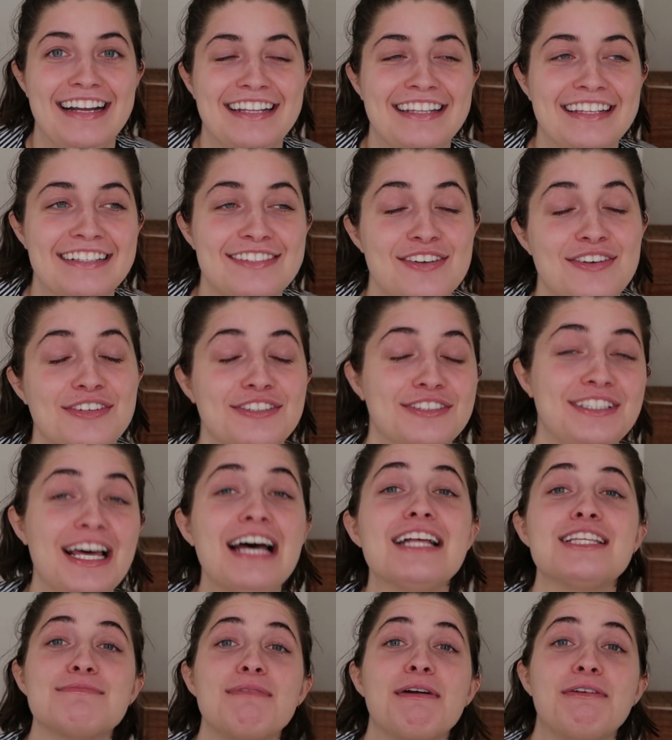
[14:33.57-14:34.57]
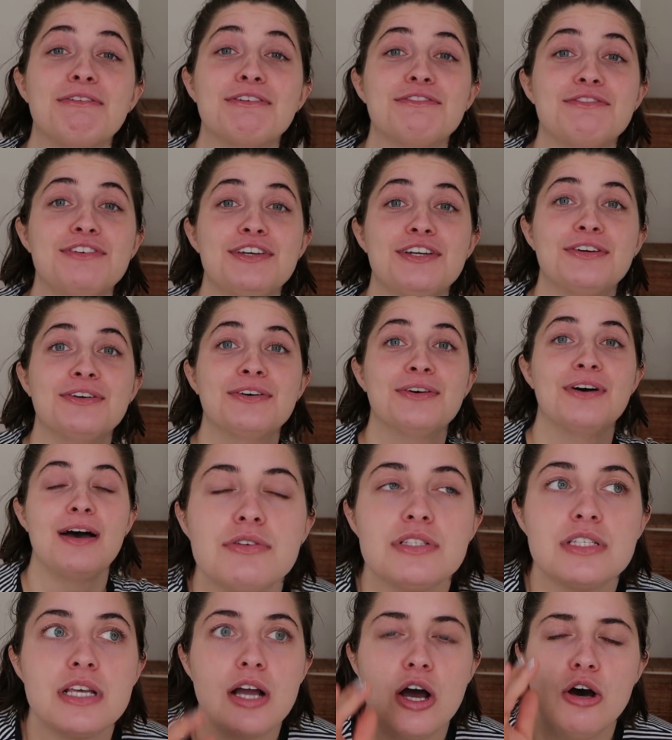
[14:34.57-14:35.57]
And so that's my review. I
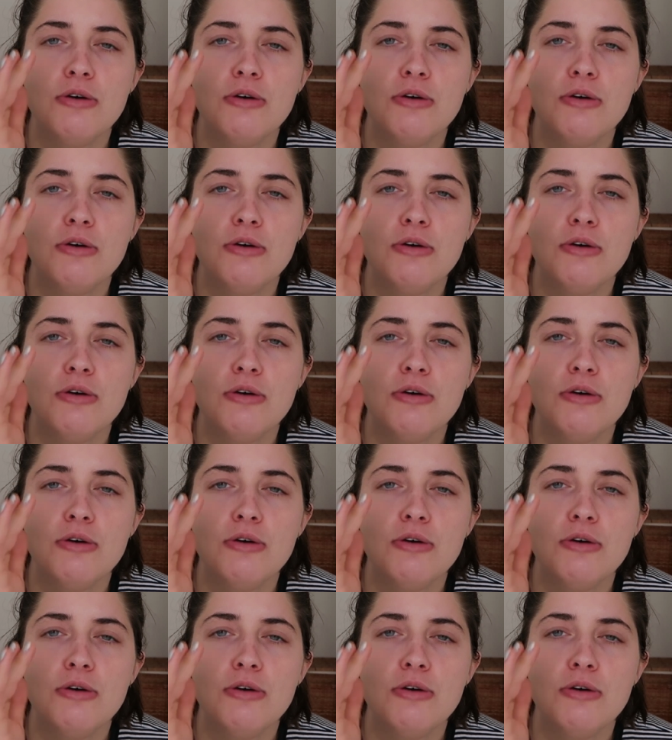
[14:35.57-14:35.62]
was like,